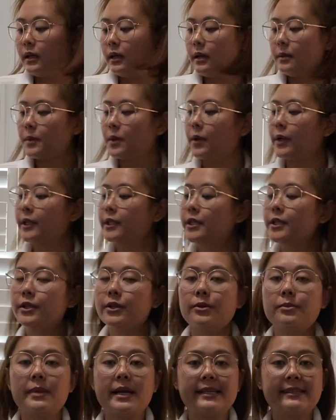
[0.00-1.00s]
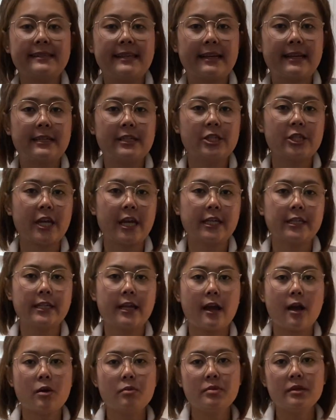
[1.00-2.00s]
I'm going to do my second check
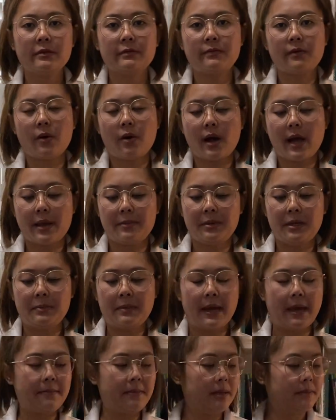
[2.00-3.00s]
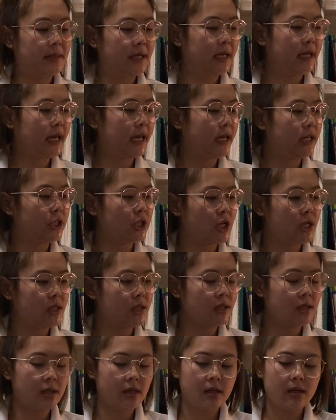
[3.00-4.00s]
now before I prepare my medication.
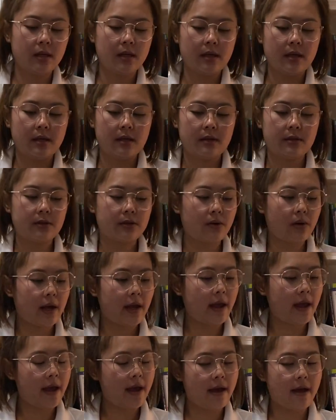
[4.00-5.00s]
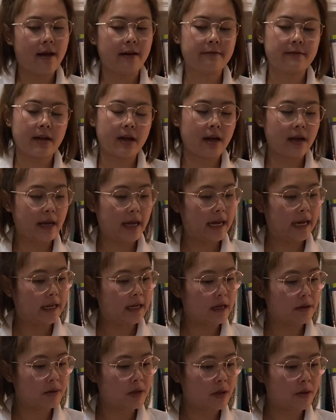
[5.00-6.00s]
So I have
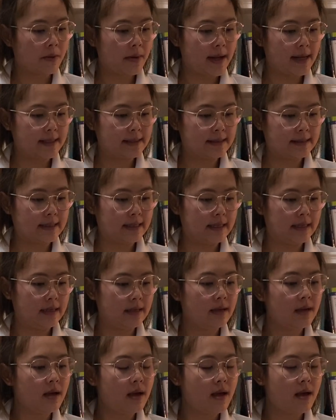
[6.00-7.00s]
anaphylaxis